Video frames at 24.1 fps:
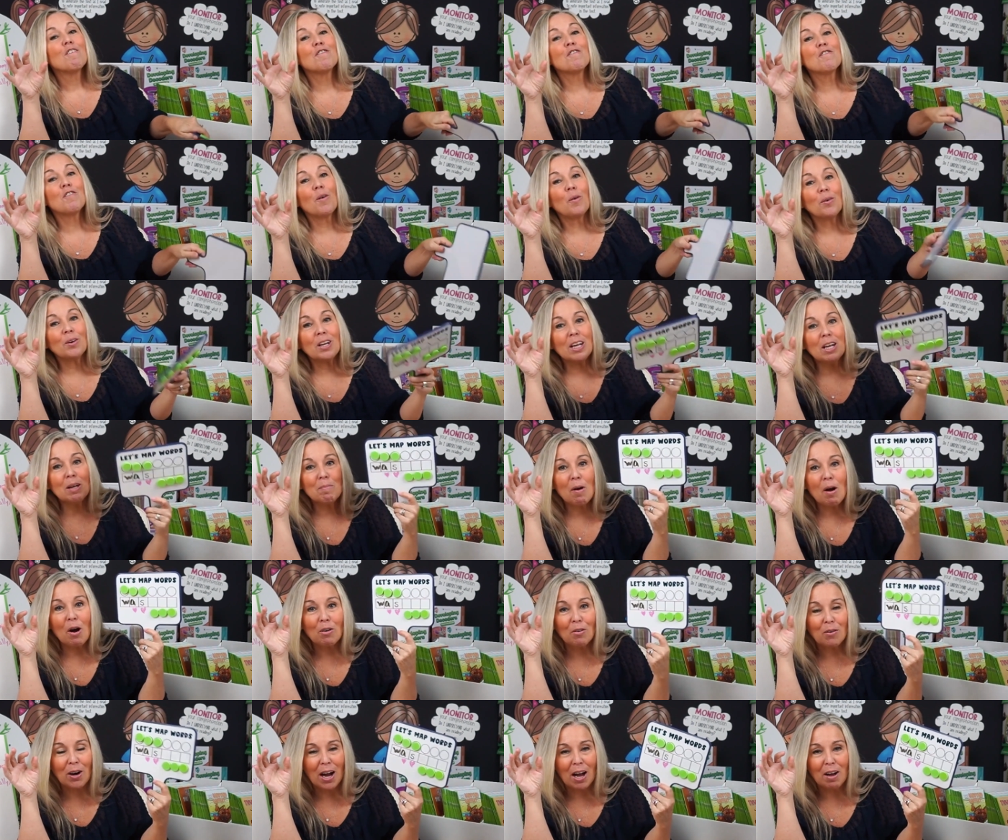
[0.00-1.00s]
phoneme
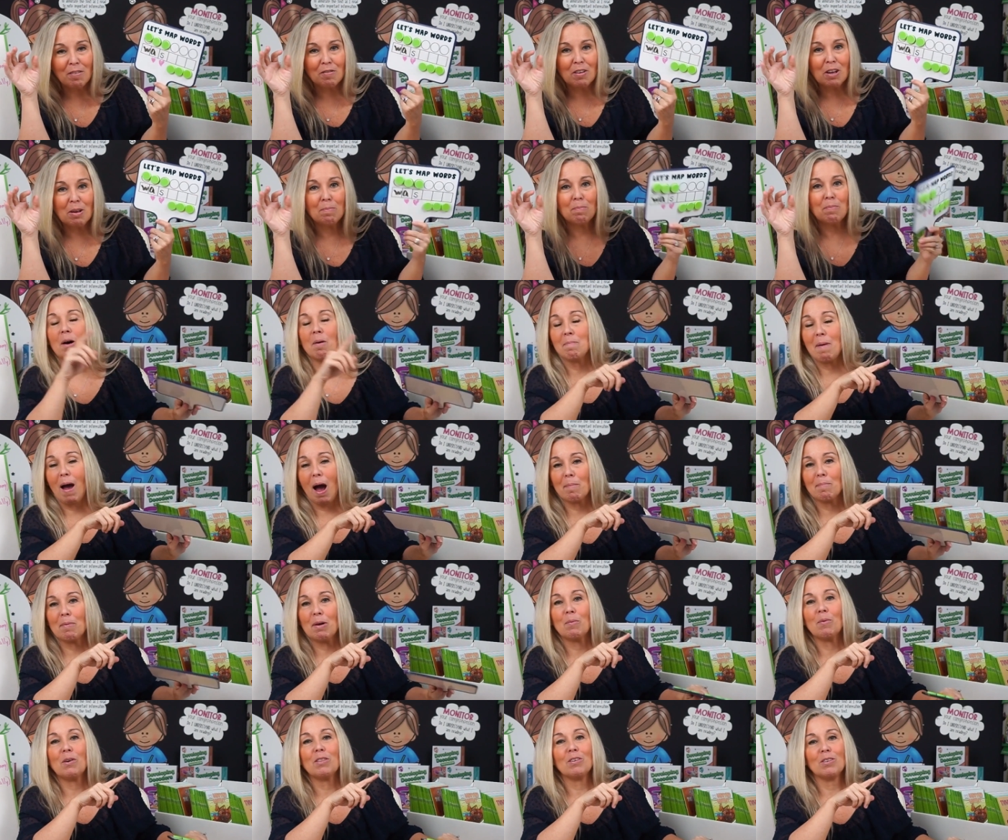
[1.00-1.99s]
grapheme
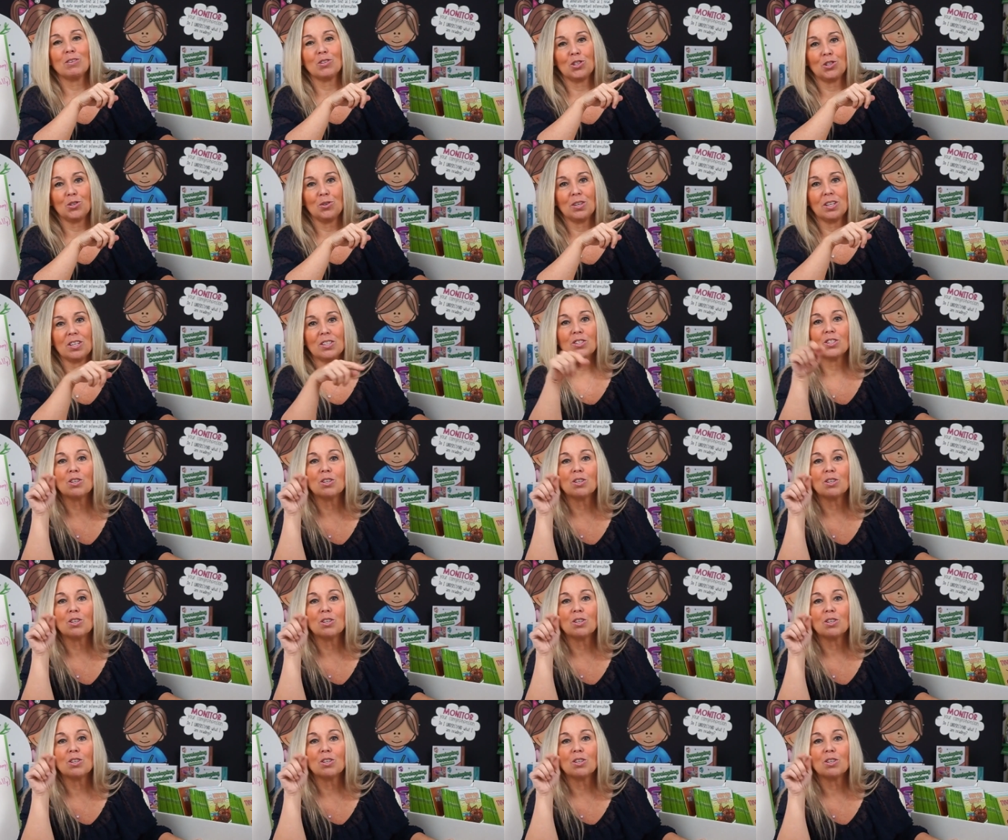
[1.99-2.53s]
mapping with your students.